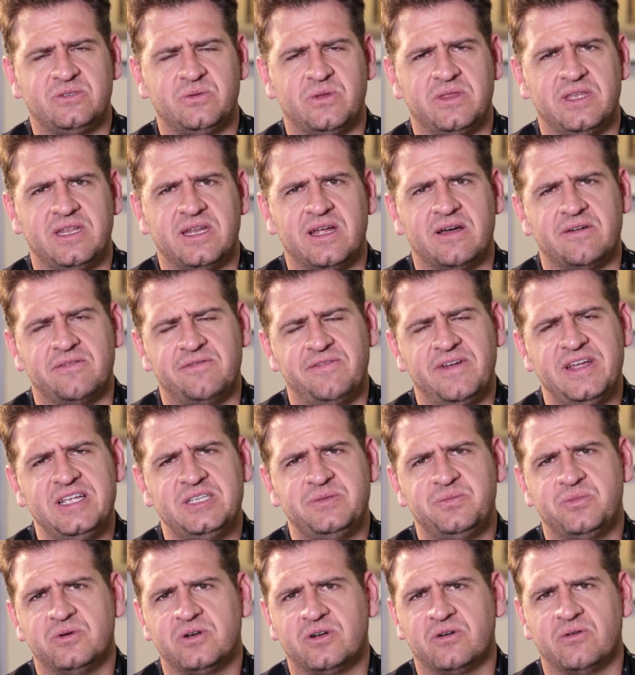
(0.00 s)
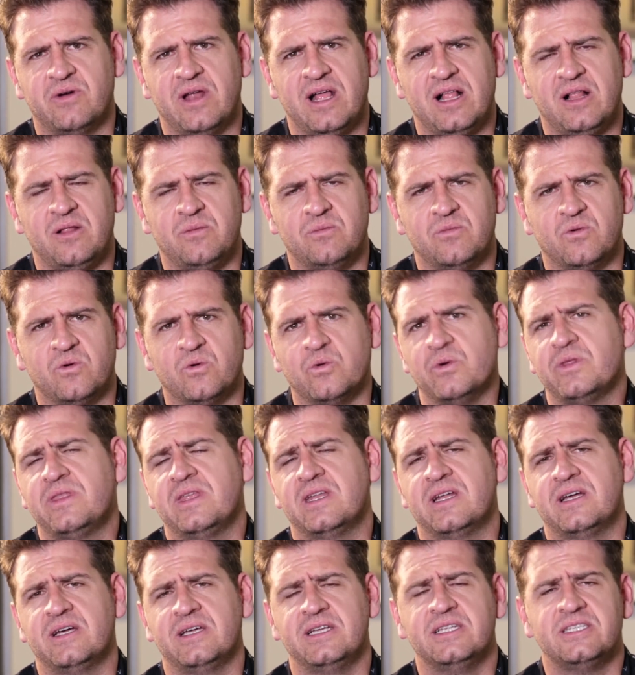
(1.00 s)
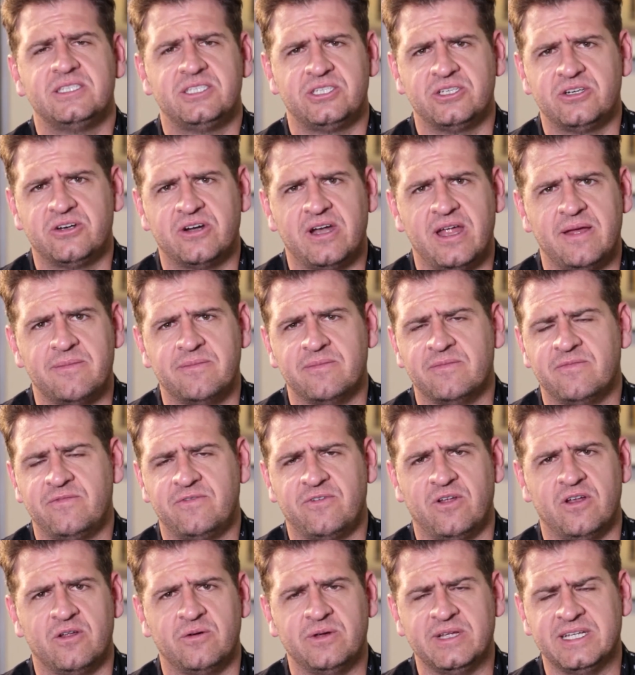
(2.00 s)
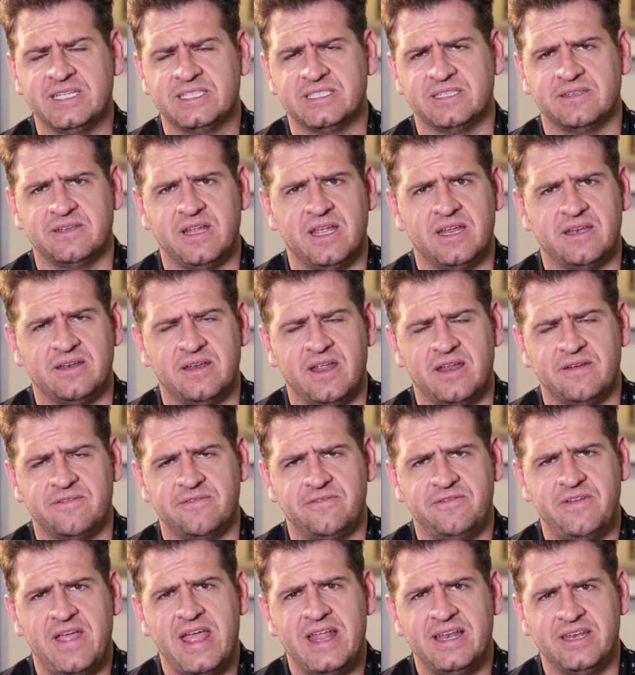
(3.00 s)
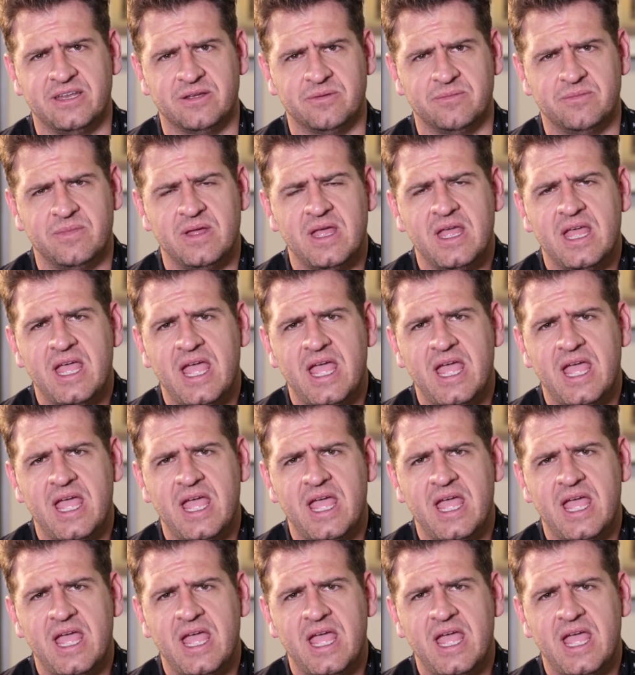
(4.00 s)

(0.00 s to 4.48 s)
within our Facebook realm or within our Instagram followings and fandom.